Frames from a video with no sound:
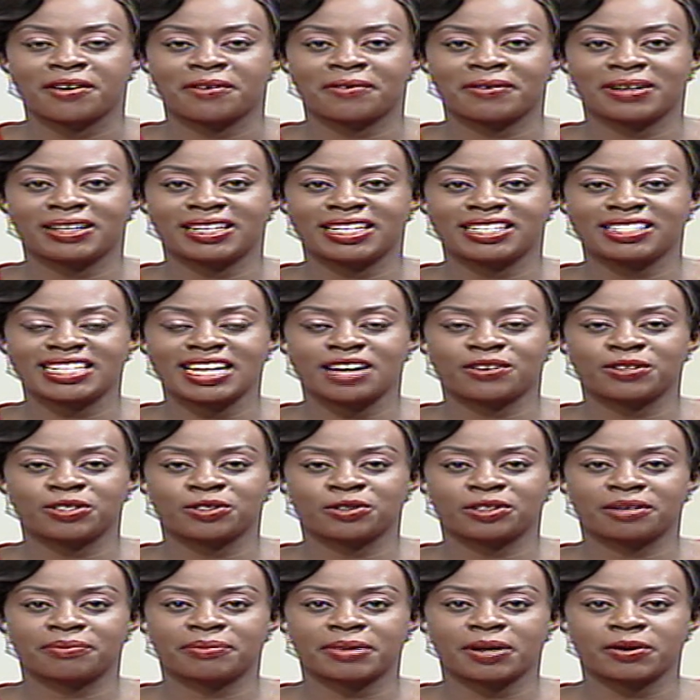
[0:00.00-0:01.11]
Well, let's now
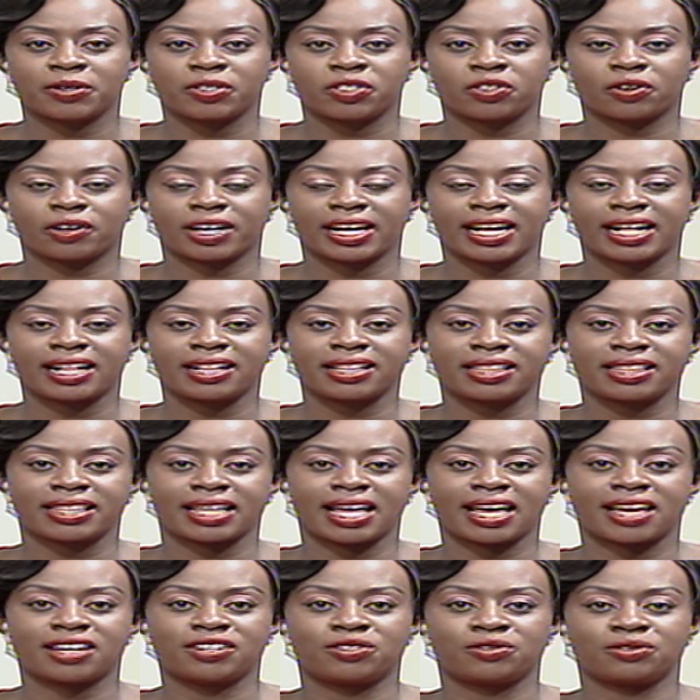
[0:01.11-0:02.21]
talk about your health,
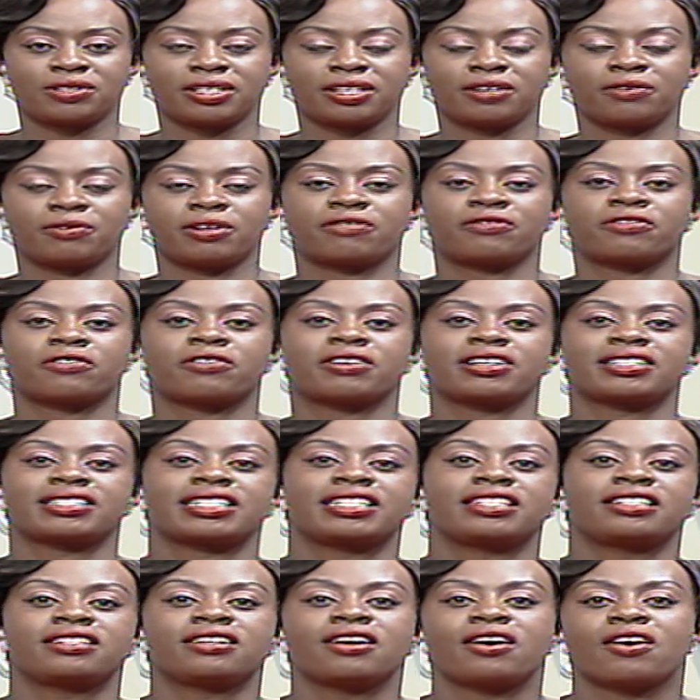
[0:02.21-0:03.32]
and today we are
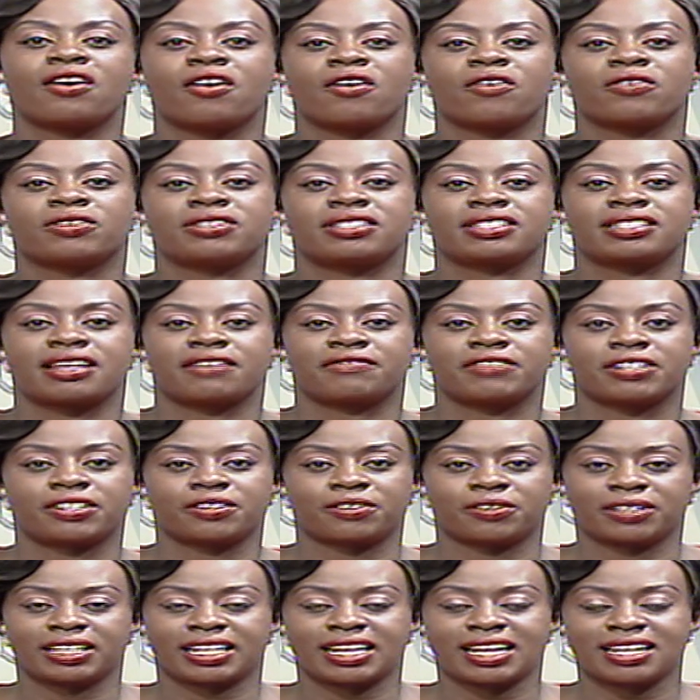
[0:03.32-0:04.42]
focusing on
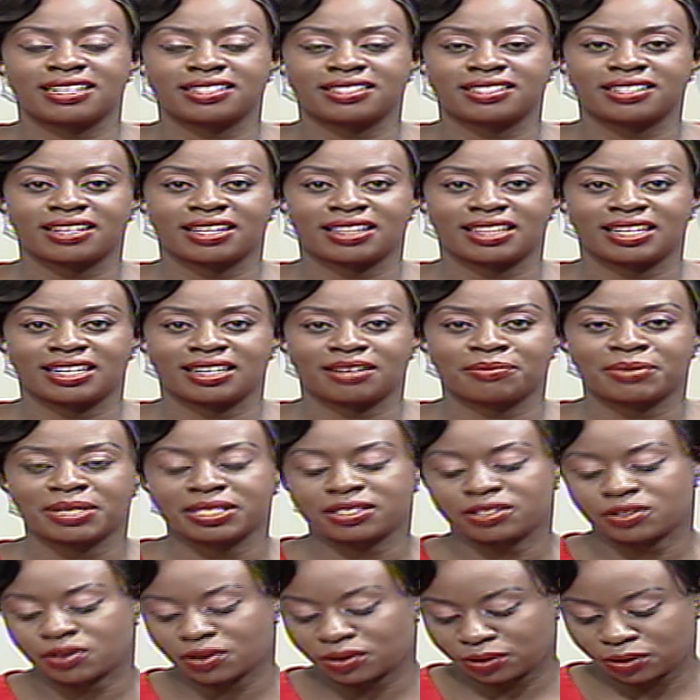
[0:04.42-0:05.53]
cervical cancer. The numbers
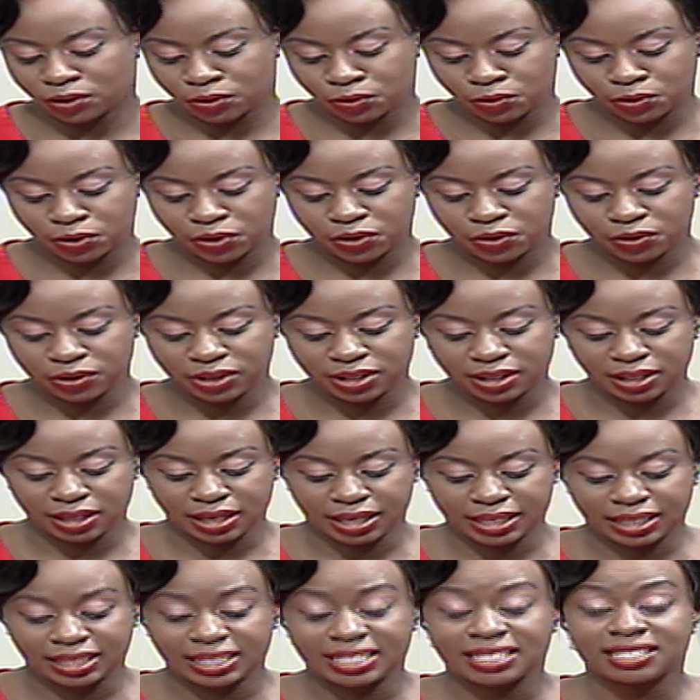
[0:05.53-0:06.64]
don't look good.
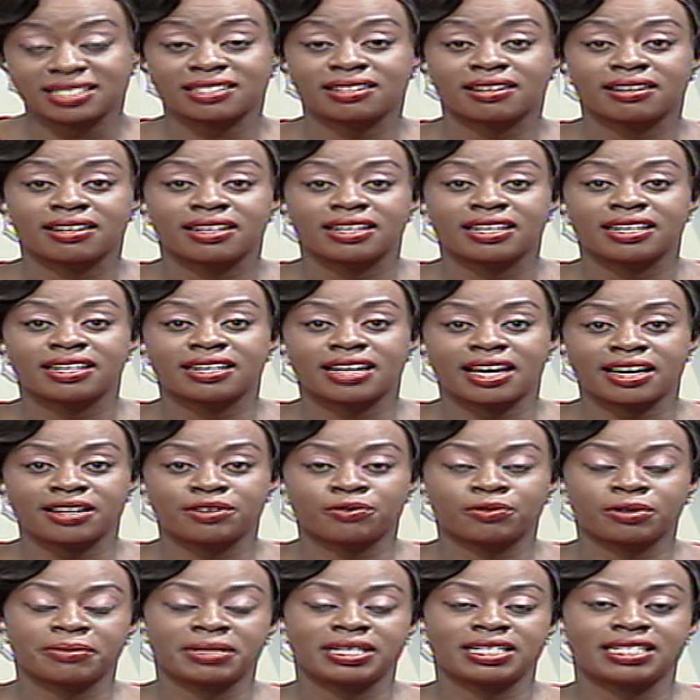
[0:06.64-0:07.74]
At least nine
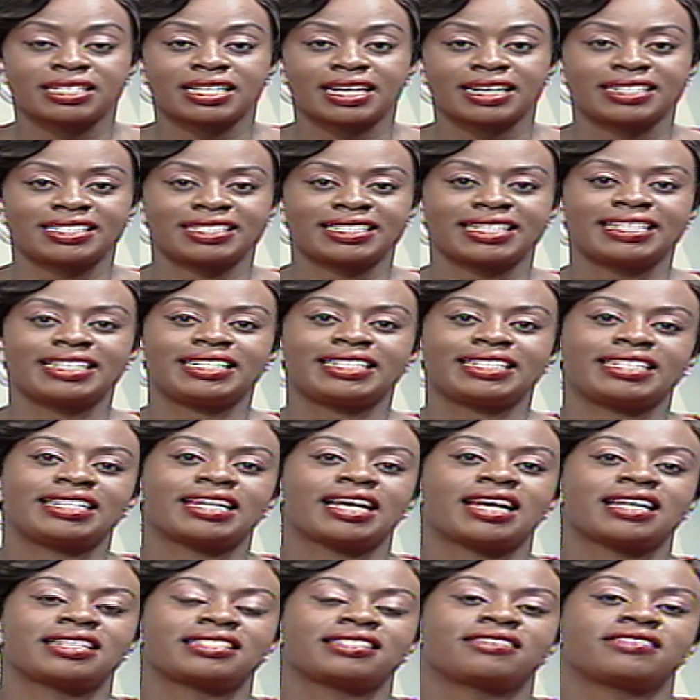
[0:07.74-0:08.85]
women die daily
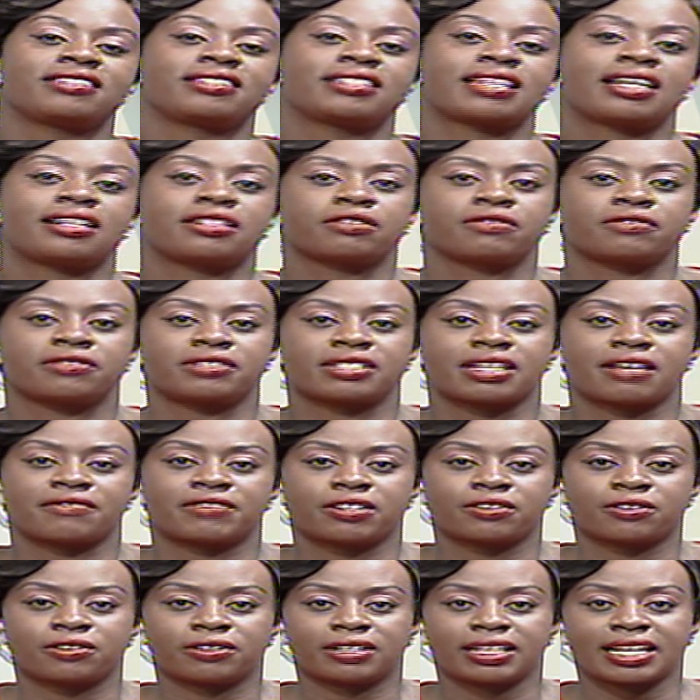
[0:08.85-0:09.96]
as a result of
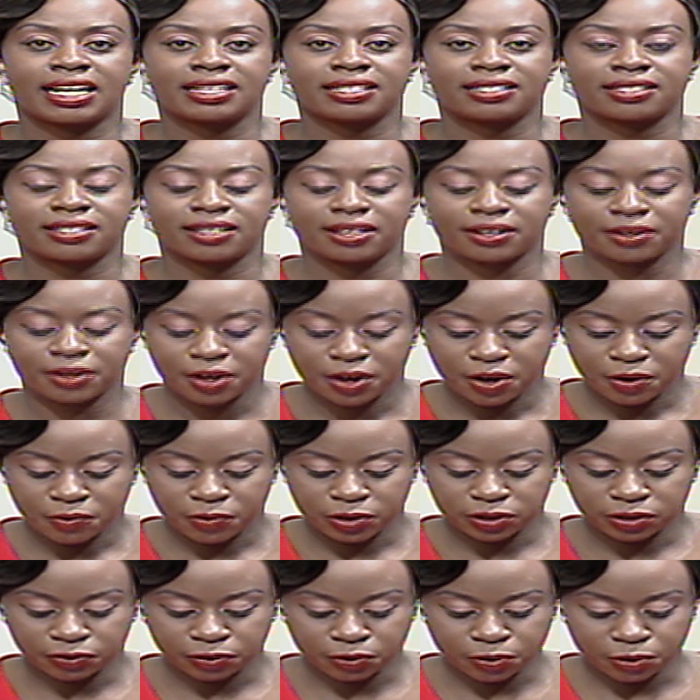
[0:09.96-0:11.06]
cervical cancer,
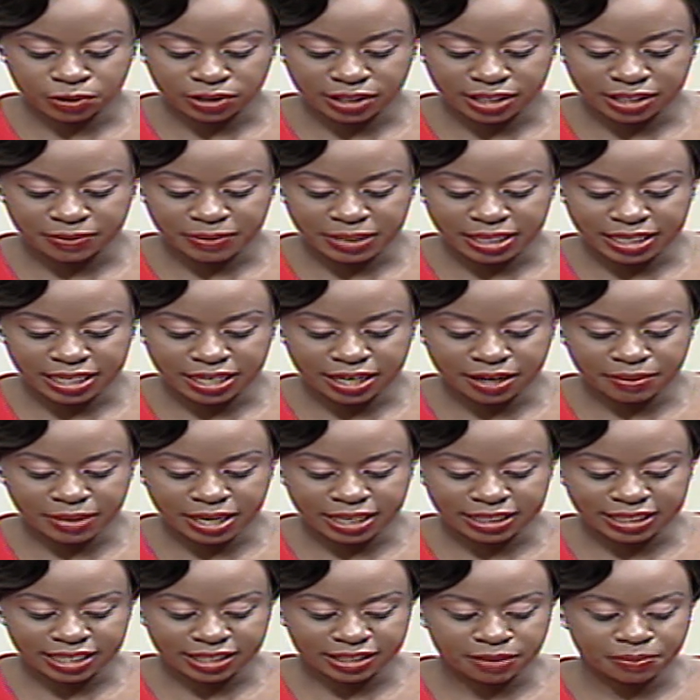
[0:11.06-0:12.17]
which of course has been
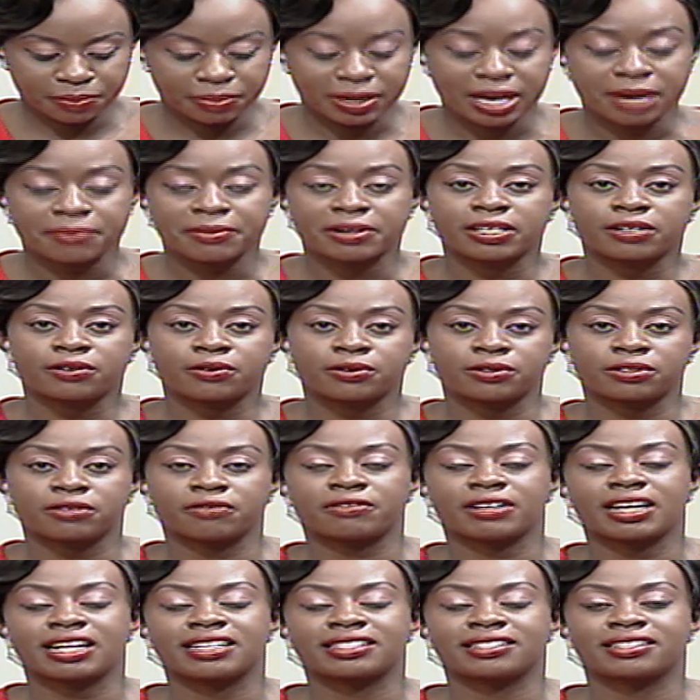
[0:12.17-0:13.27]
earmarked as the primary cause
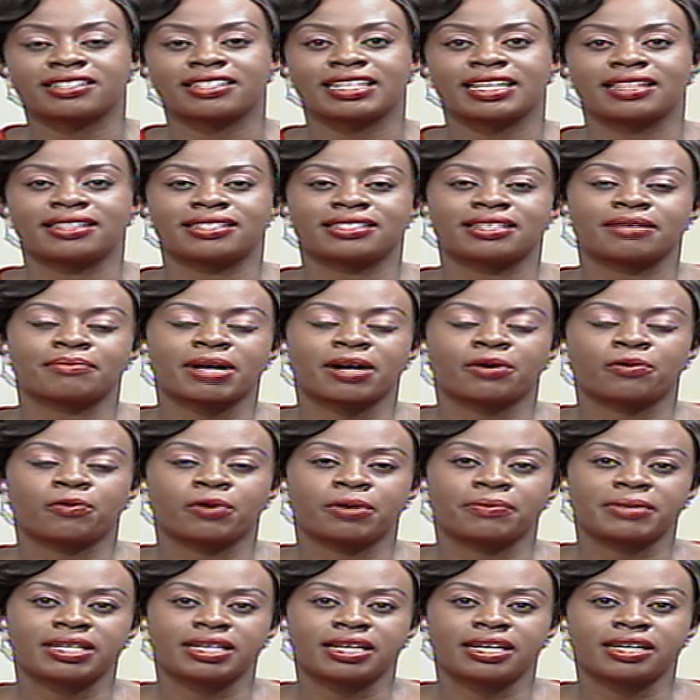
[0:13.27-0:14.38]
of cancer deaths among
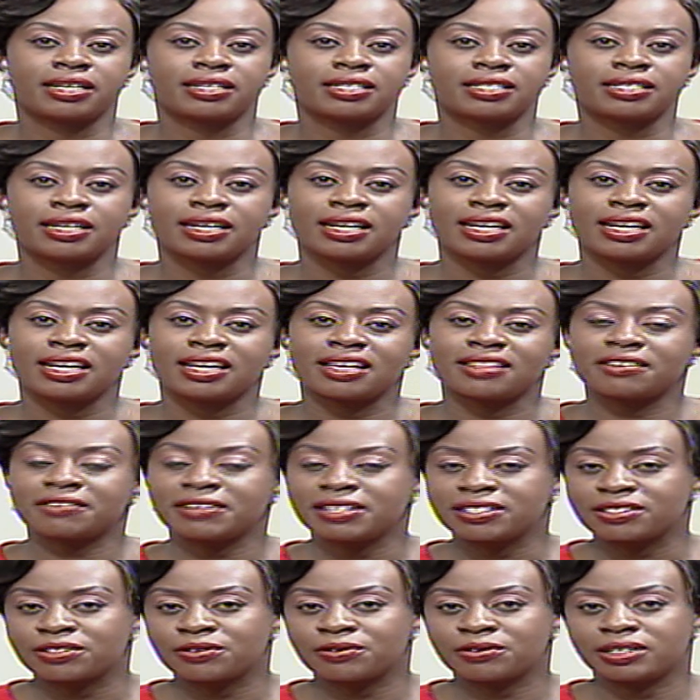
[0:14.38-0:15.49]
women. And there
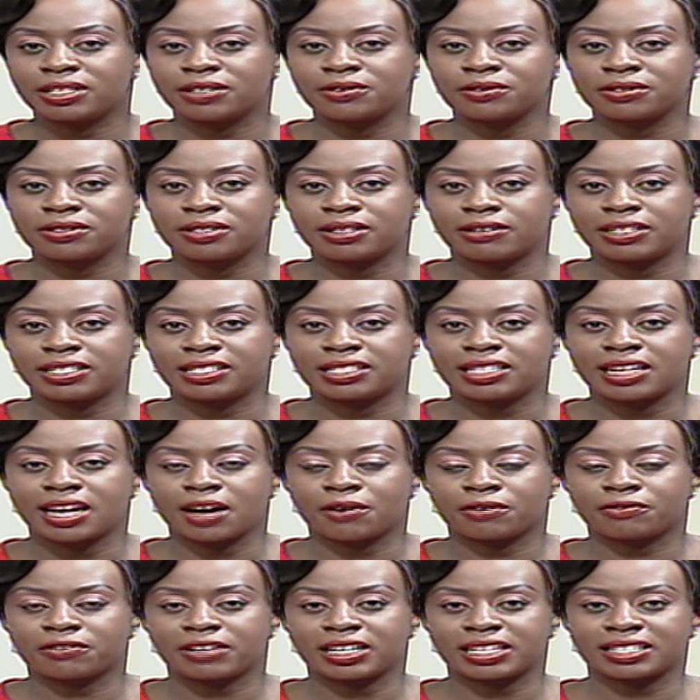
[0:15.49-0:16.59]
is good news, there is
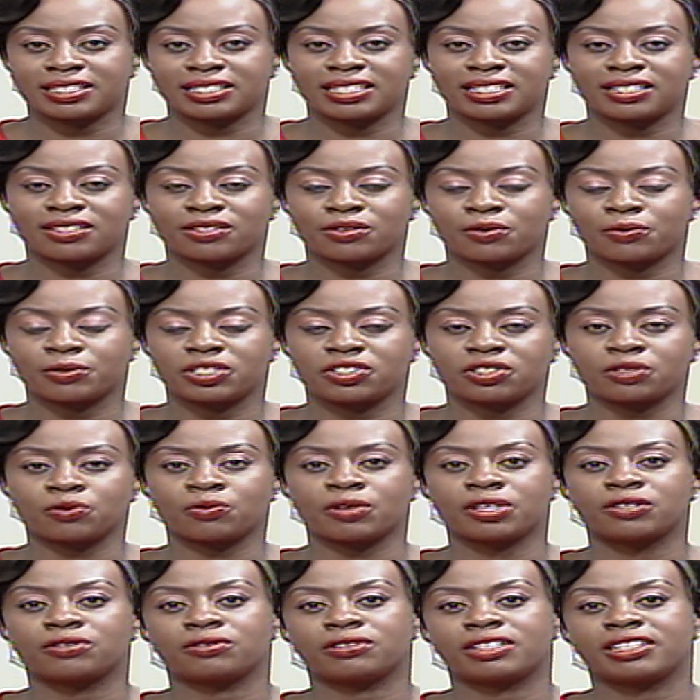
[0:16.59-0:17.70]
now a vaccine. So we just
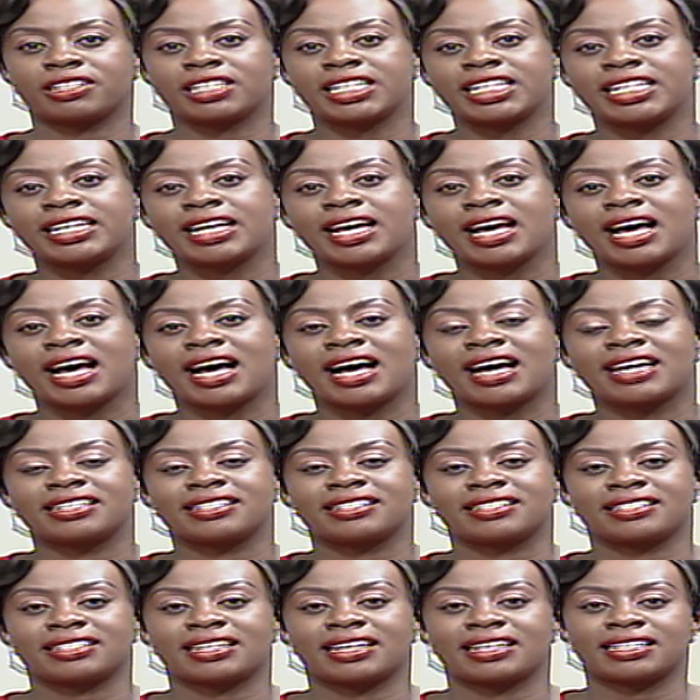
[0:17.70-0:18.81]
want to really
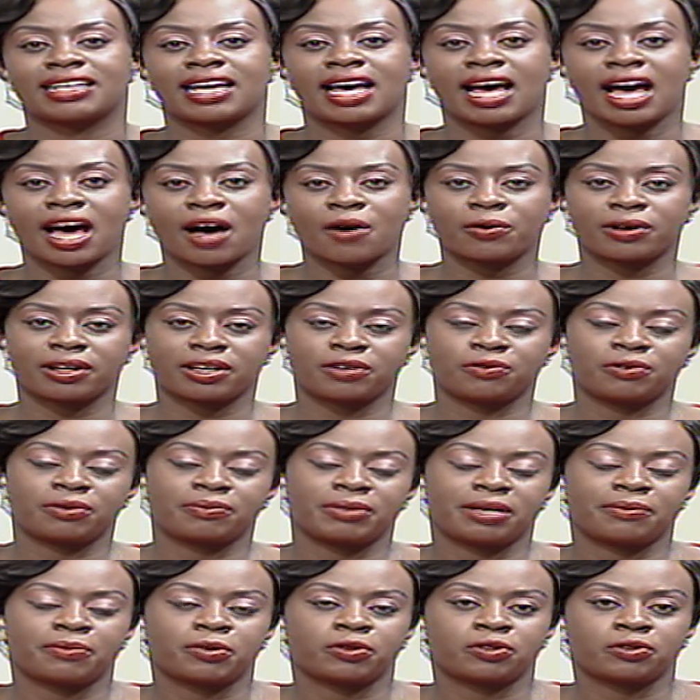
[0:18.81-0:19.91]
understand how can we
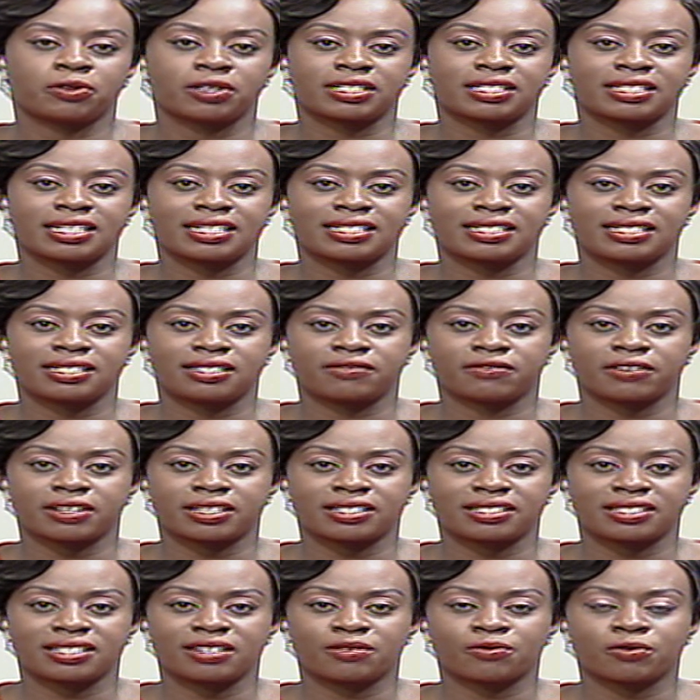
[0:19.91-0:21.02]
be able to access this
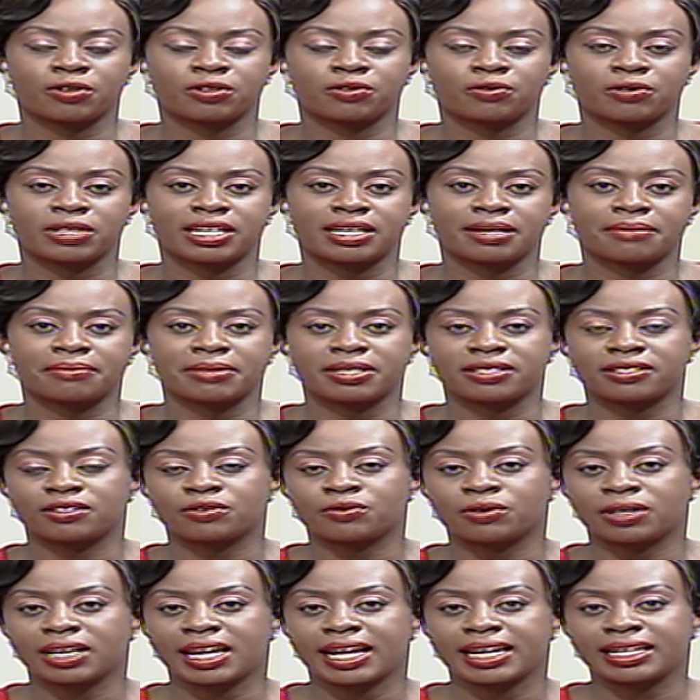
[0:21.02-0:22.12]
vaccine, what do the numbers
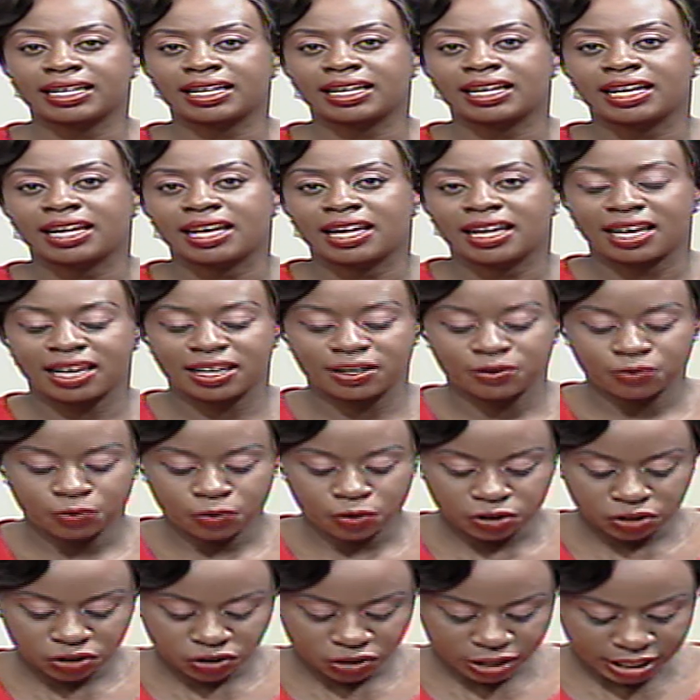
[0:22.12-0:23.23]
look like, and
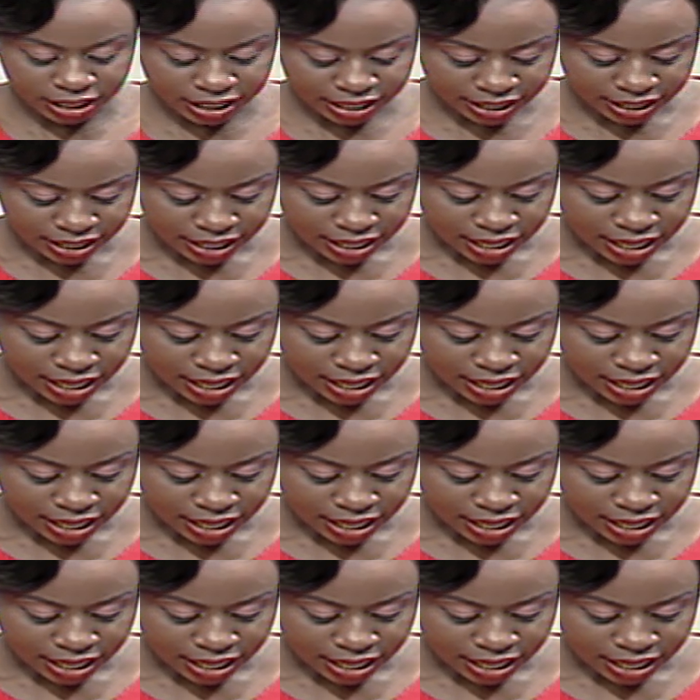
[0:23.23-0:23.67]
what really